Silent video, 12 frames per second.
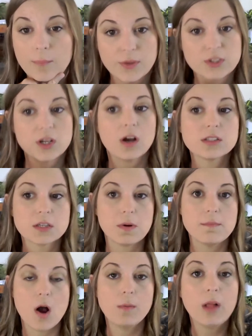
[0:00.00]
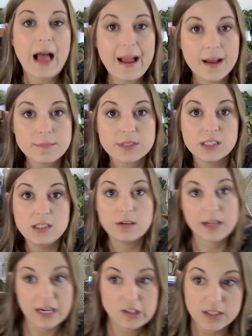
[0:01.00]
There's also a mobile app, so
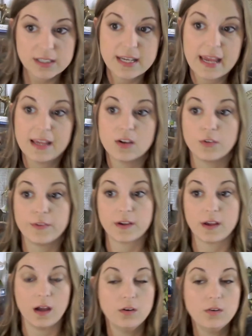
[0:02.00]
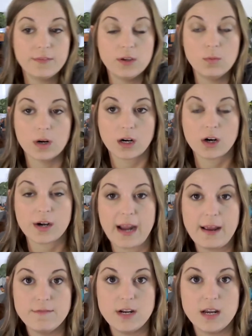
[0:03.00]
you can actually take it on the go if you want to
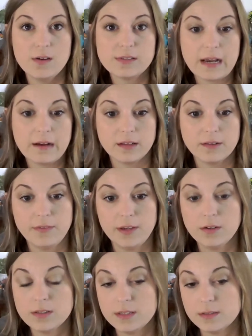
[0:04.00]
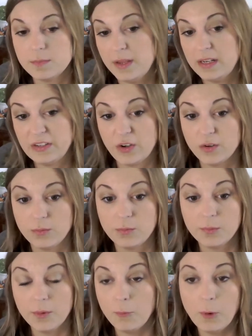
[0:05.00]
create videos out in the field, depending on
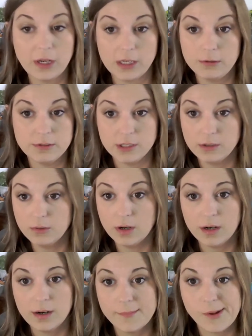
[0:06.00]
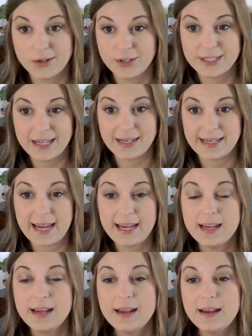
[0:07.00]
what you do on your
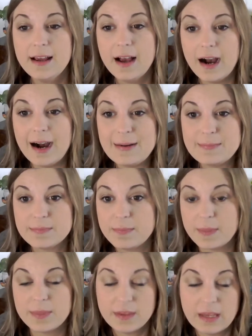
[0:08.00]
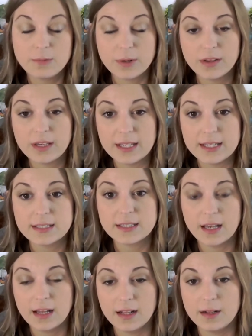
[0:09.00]
day-to-day. But it really
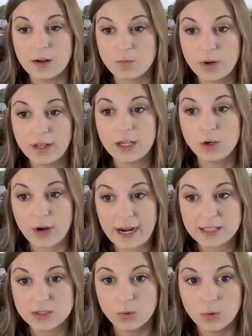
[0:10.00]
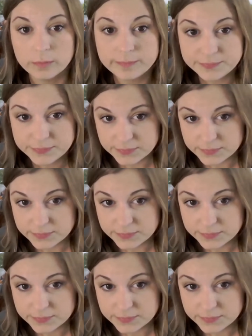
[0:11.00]
is a really great tool.